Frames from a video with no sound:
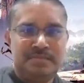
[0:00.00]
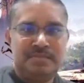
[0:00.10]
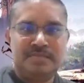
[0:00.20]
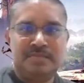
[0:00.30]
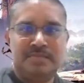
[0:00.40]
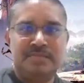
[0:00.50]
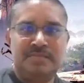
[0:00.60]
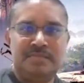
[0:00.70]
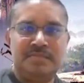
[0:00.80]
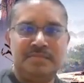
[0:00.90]

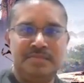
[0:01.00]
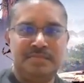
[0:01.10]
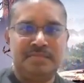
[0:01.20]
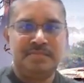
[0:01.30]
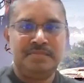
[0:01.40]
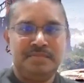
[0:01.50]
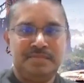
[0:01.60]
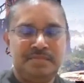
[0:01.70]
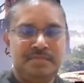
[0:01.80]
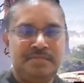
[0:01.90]

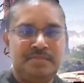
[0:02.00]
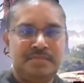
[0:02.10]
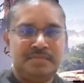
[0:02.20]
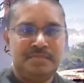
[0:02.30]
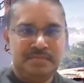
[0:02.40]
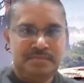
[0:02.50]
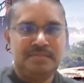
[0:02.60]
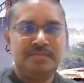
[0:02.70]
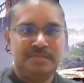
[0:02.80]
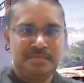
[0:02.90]

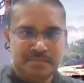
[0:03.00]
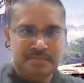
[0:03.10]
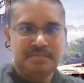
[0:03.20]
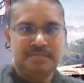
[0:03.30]
The person shown says nothing.